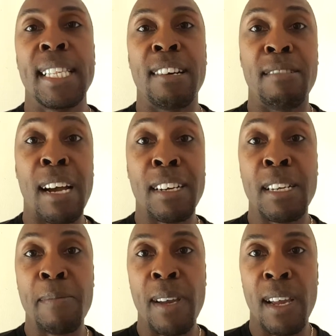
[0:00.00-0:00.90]
There are
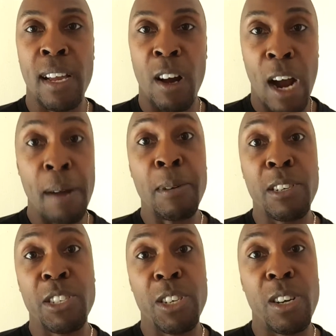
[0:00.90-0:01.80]
going to be, or I'm
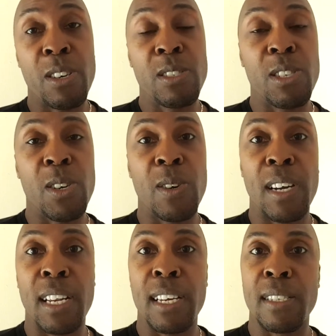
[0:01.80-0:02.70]
going to show you also
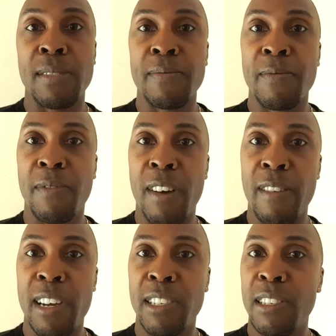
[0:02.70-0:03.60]
a little
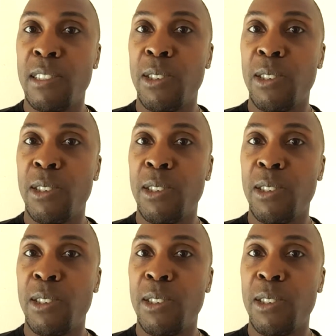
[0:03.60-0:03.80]
variation.